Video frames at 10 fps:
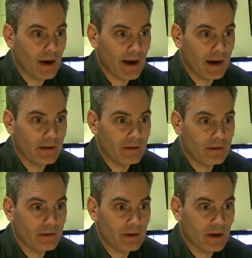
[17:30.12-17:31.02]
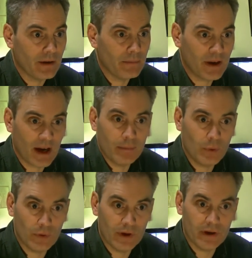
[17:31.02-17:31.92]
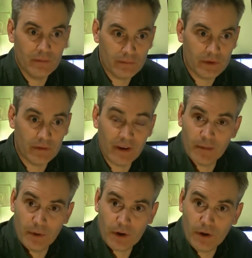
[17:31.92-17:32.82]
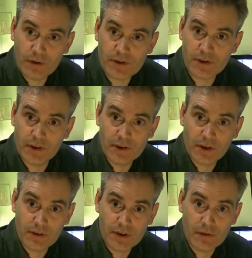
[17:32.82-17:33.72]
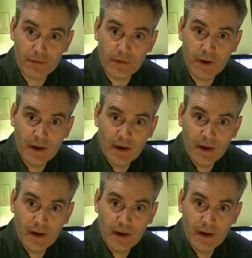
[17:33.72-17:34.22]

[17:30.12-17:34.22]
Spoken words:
and pick up all the development costs and so on and so forth.